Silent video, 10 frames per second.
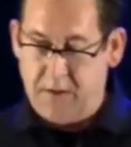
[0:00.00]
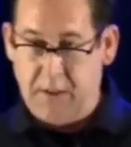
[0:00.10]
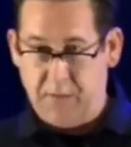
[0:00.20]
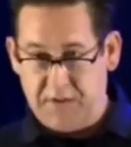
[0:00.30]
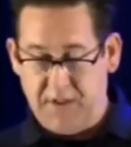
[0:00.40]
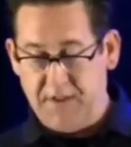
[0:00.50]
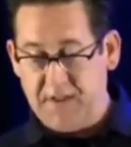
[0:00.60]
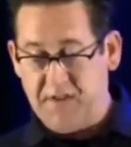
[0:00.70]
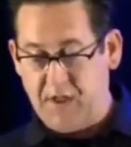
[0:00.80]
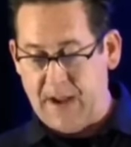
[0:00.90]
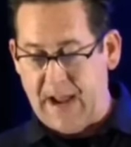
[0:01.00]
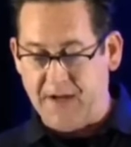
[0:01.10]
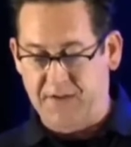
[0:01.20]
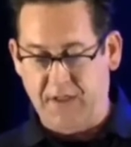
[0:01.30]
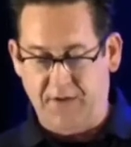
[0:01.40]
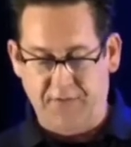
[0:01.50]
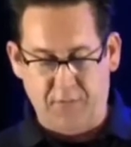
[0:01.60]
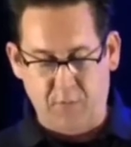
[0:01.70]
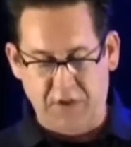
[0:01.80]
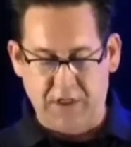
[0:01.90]
It was in this capacity
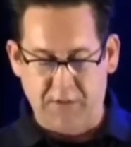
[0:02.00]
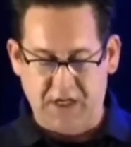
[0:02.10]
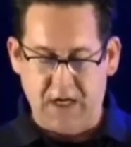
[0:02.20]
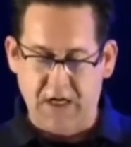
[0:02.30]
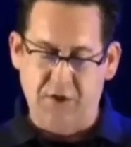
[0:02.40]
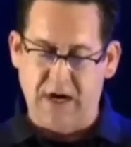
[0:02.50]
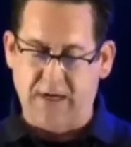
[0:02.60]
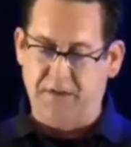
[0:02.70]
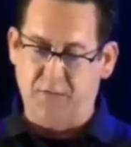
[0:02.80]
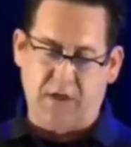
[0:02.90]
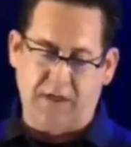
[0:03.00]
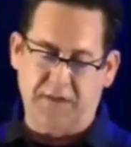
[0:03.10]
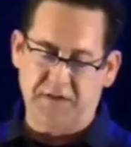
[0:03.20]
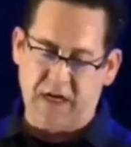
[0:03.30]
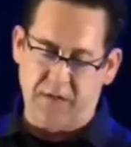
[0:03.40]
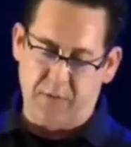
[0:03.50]
for which I was contracted to work at the South